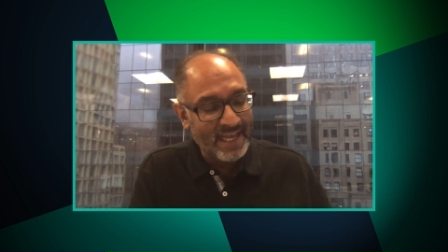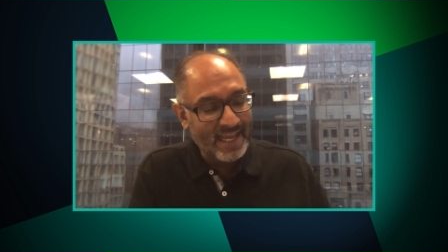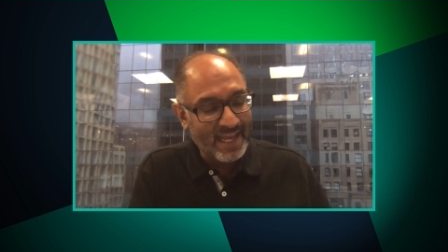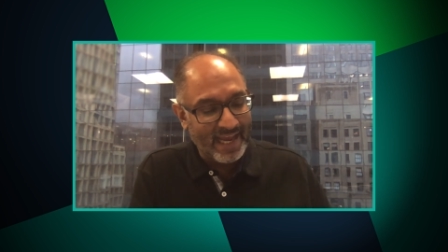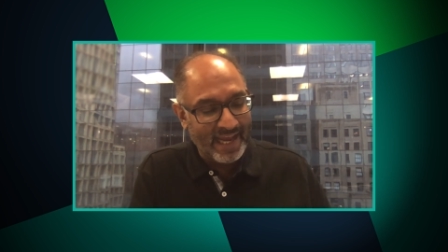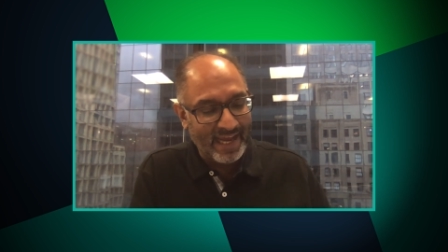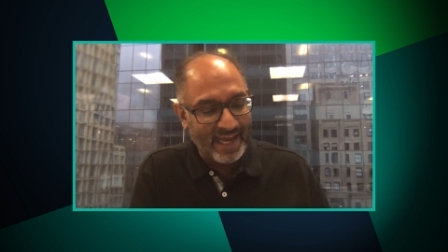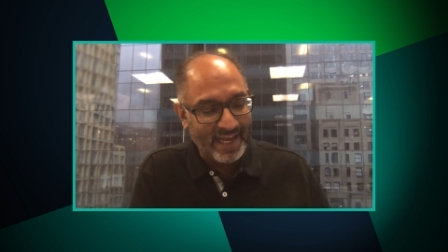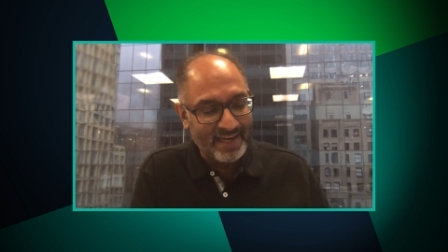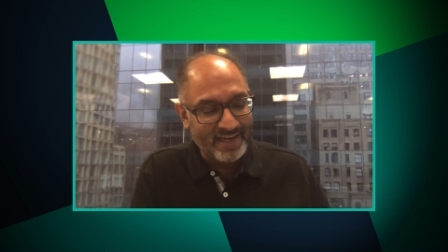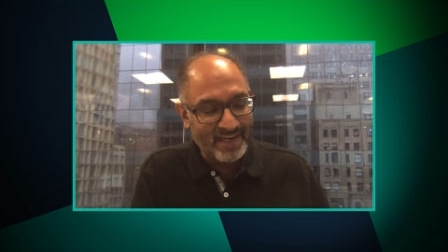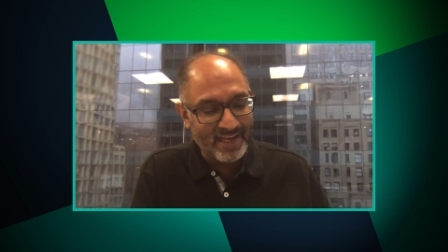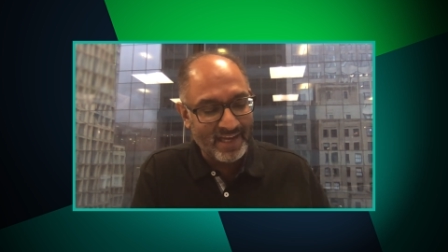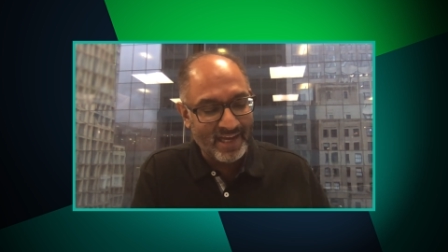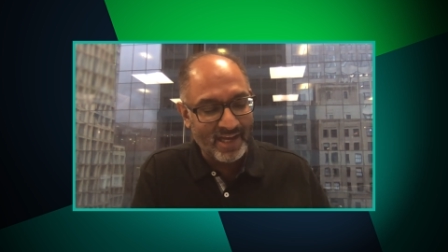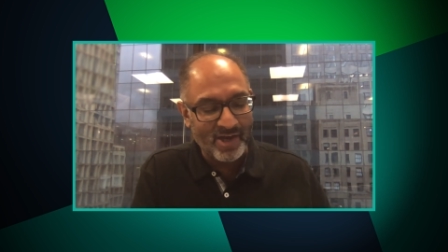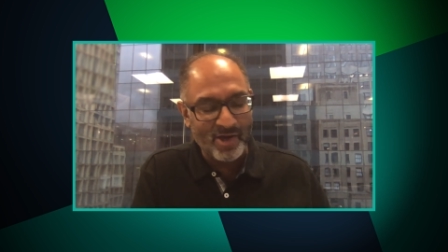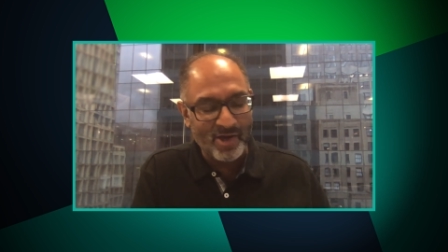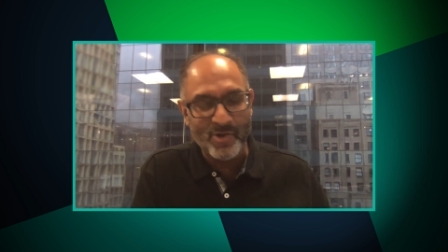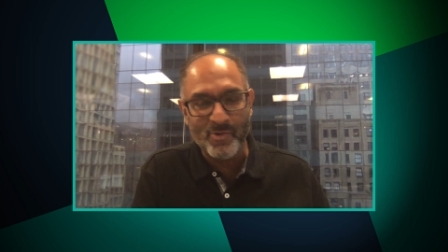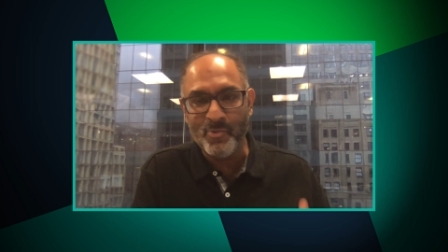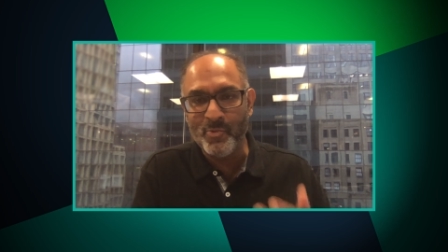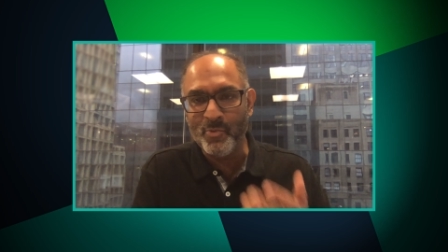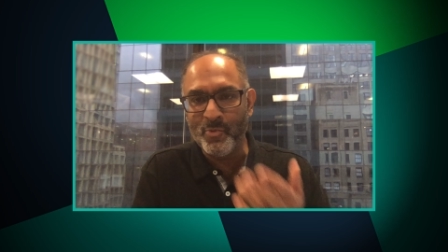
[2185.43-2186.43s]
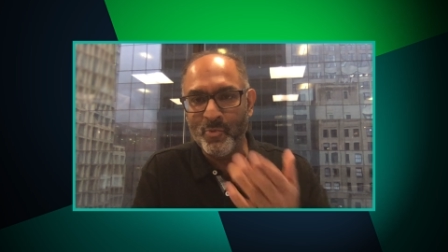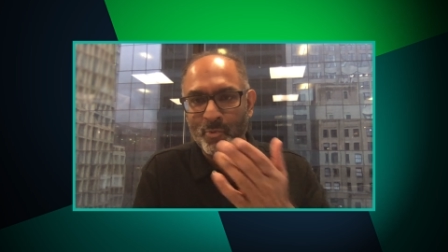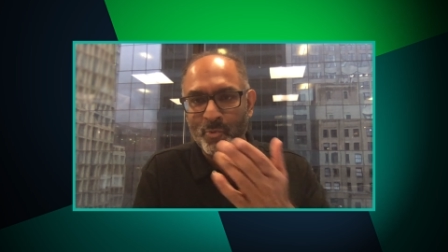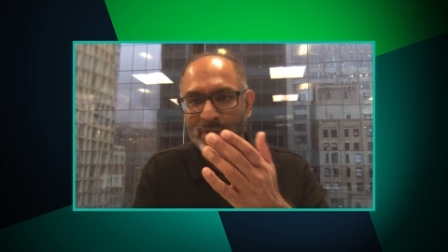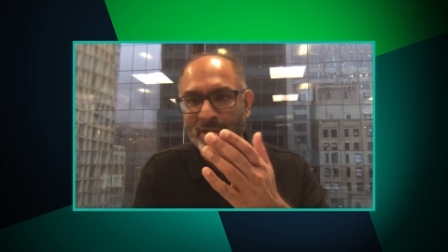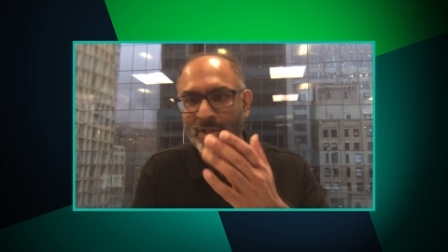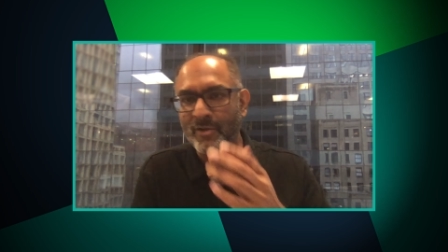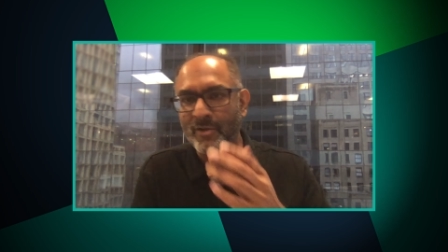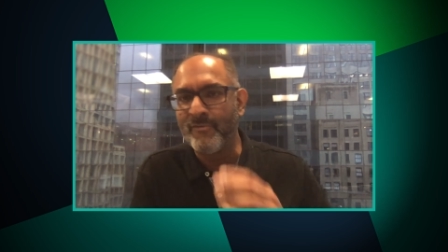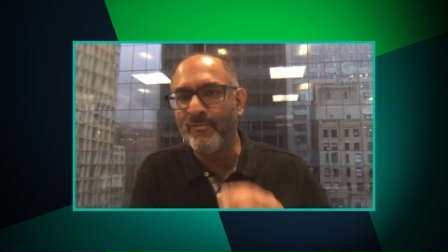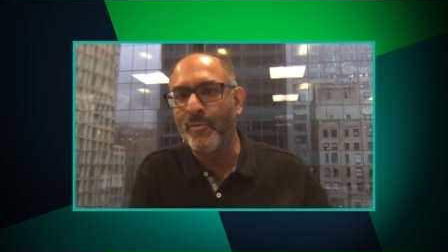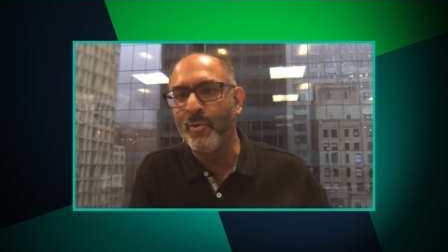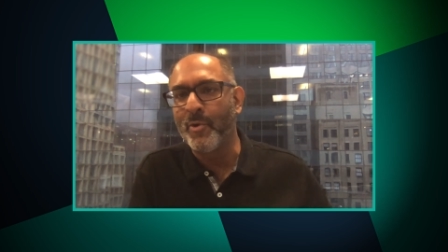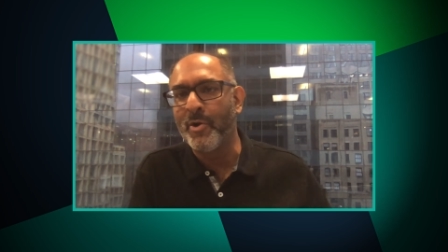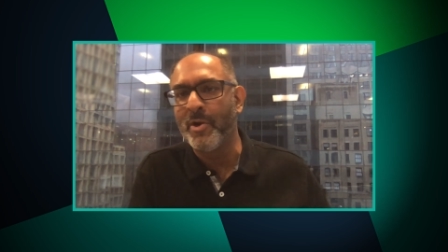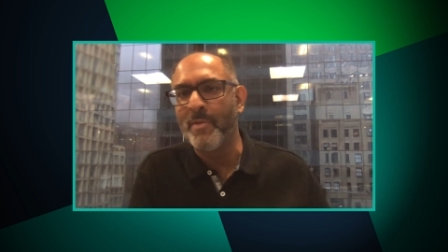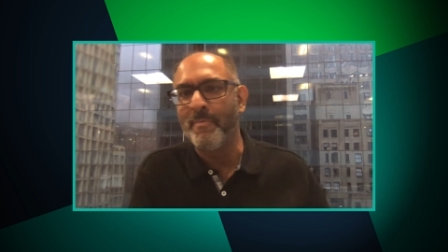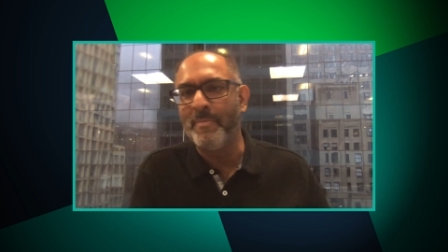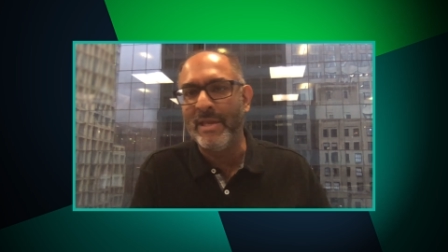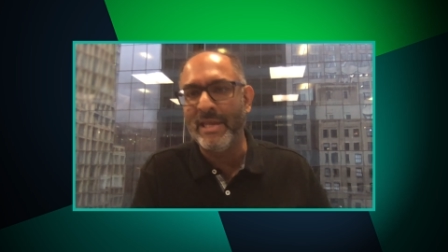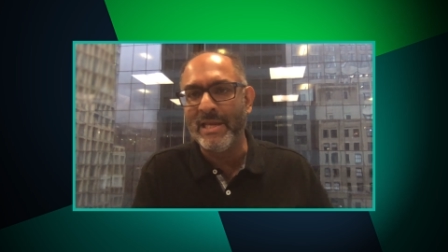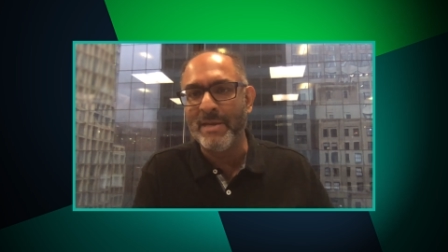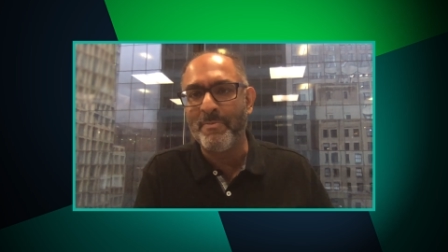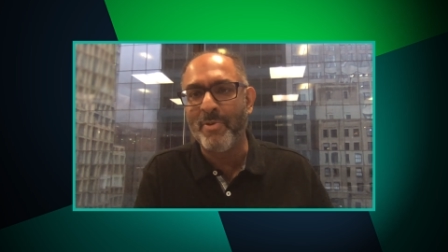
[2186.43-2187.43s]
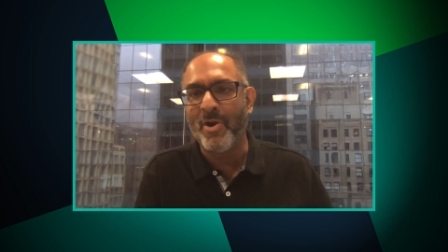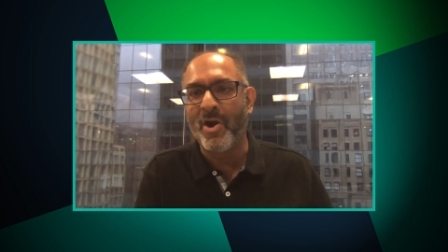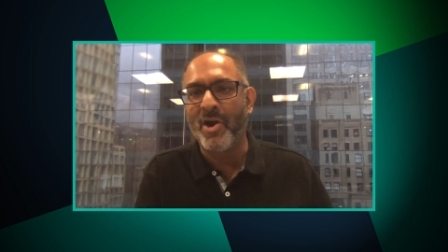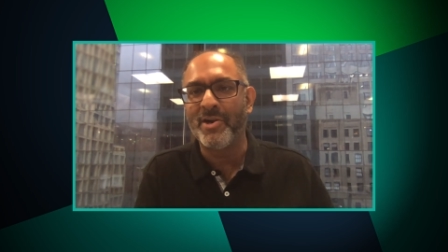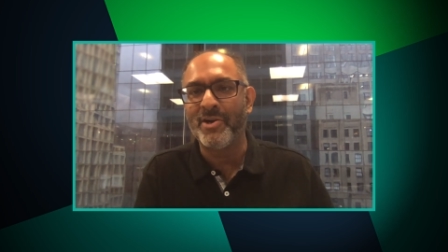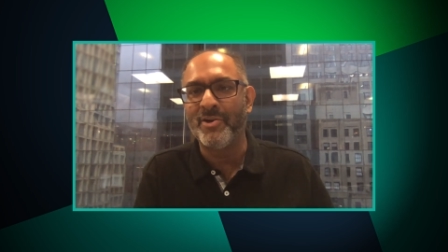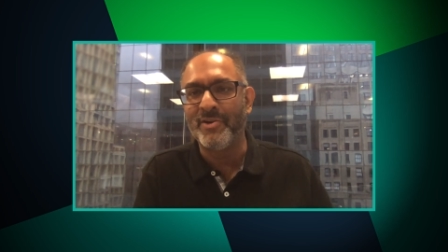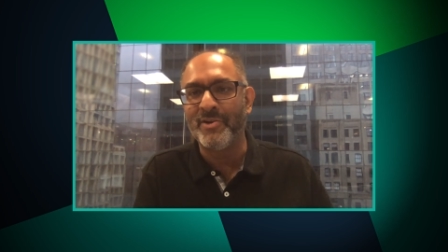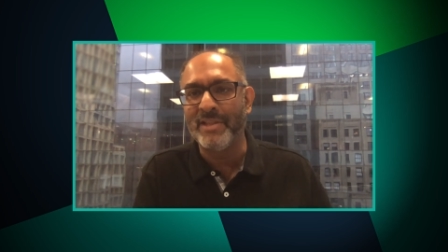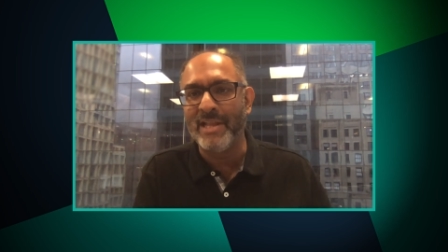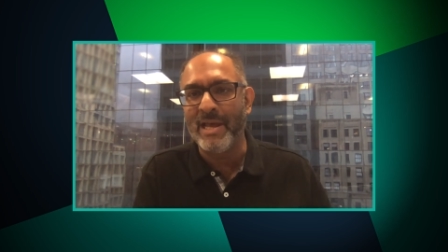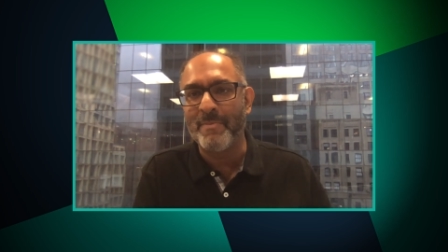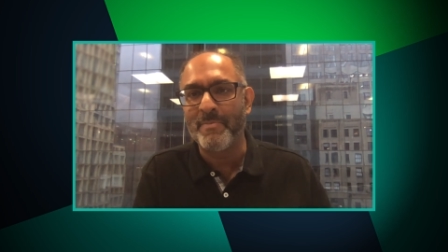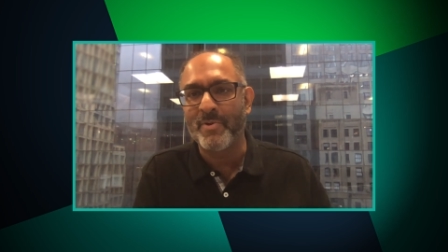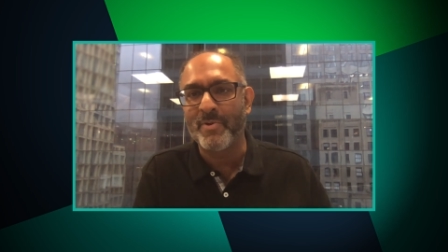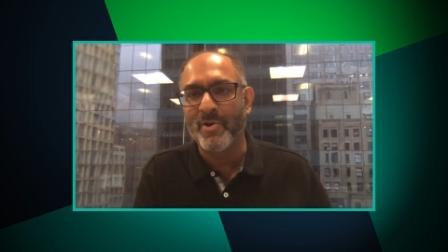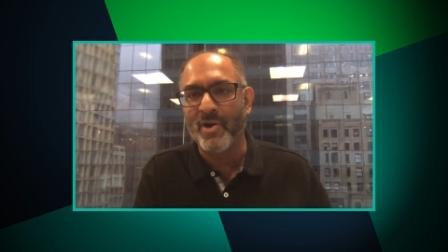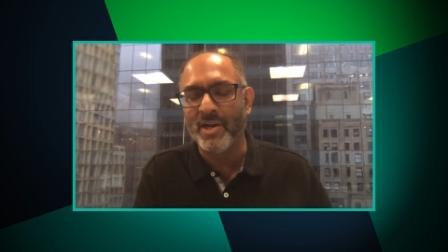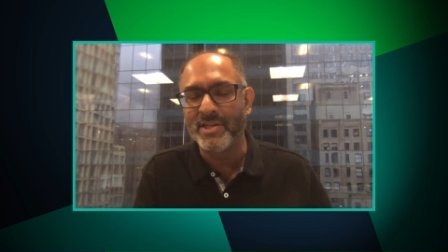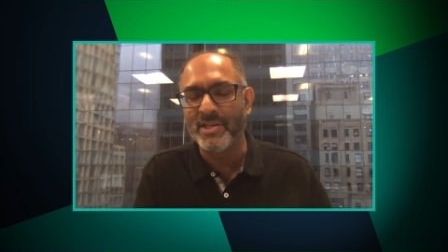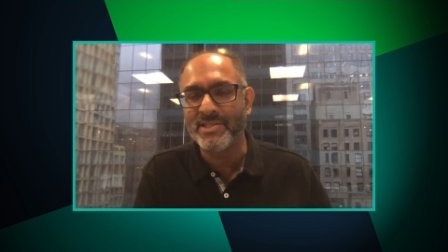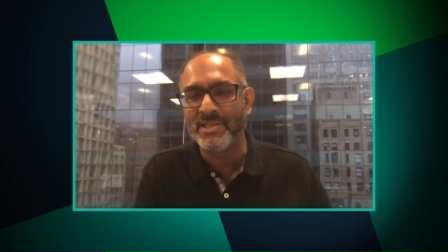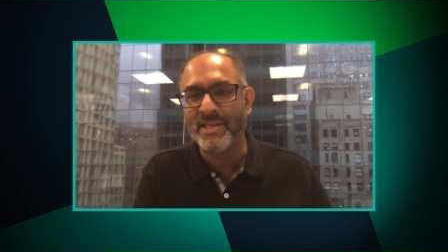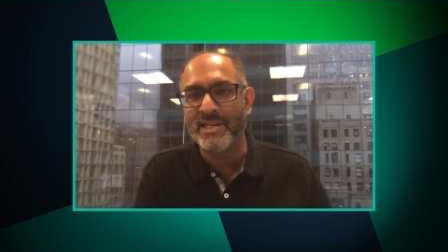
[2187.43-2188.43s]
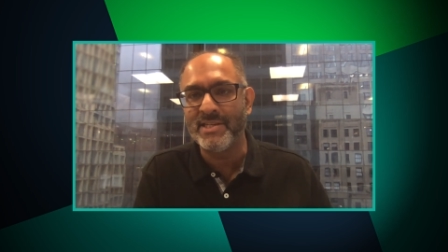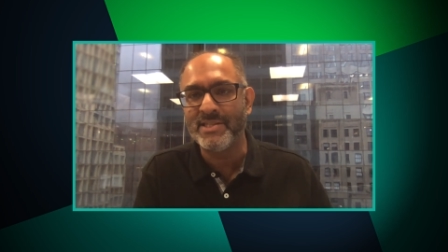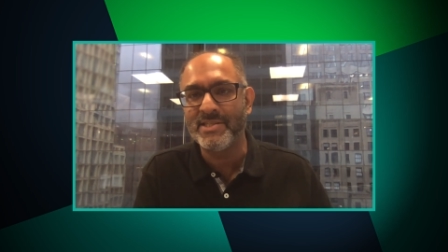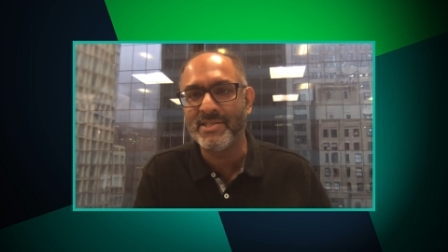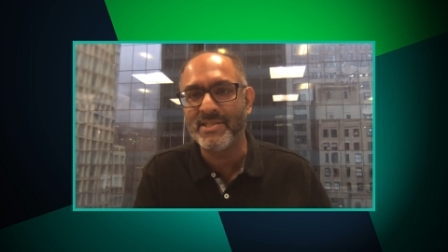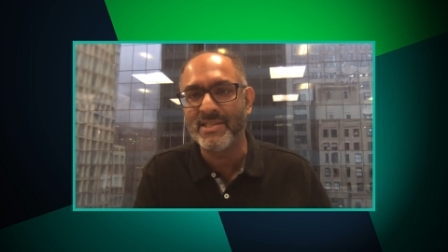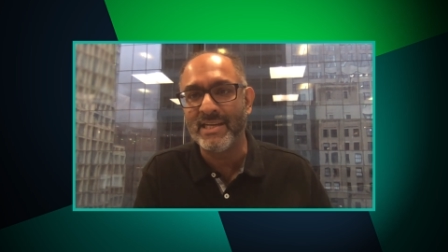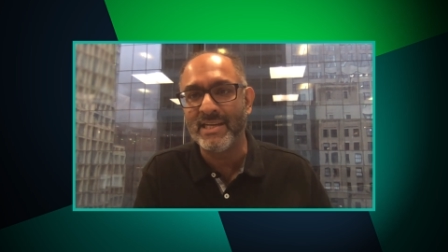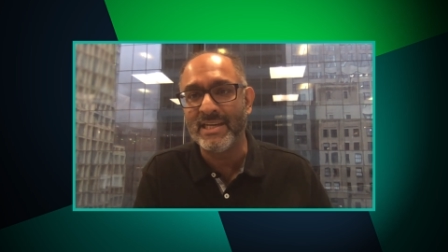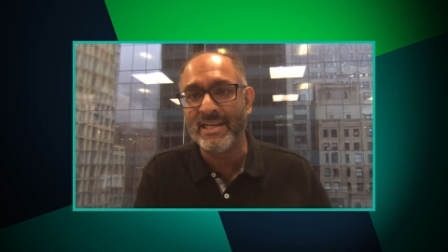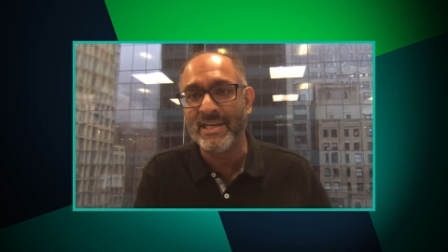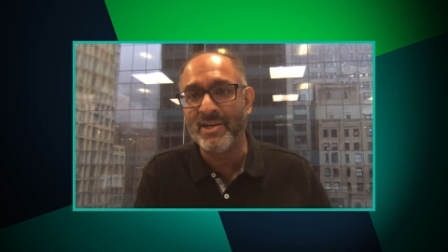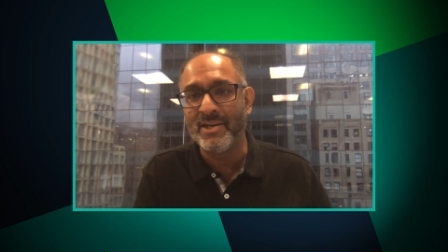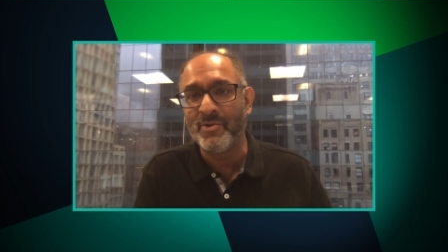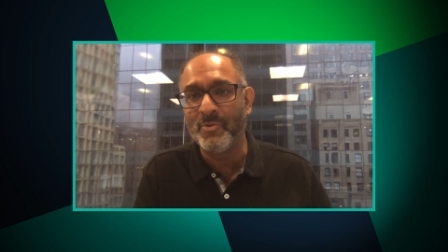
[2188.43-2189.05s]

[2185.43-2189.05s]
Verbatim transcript: And uh, we look forward to being a partner in that process uh,